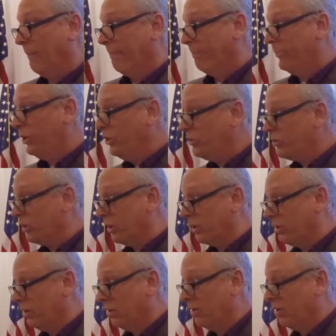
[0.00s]
Music
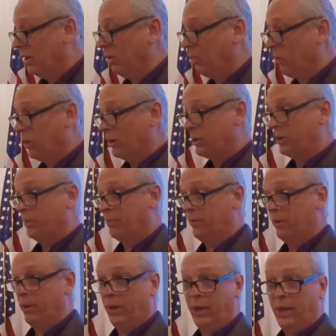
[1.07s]
and worship
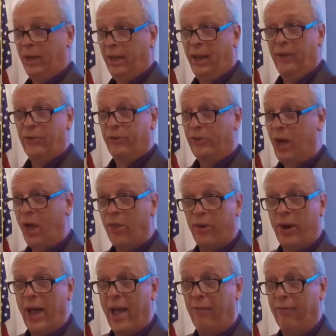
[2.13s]
is
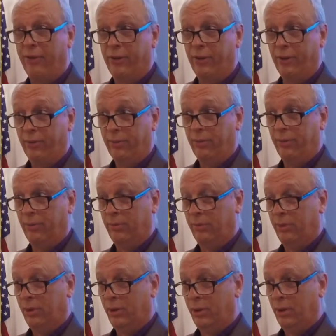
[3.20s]
another avenue
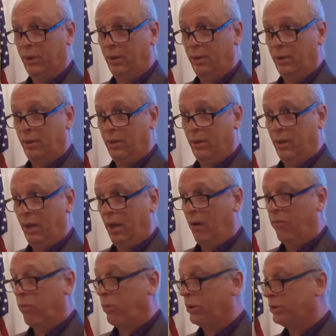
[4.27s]

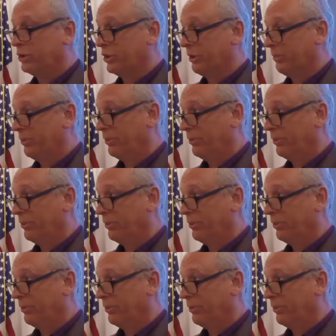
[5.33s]
of worship.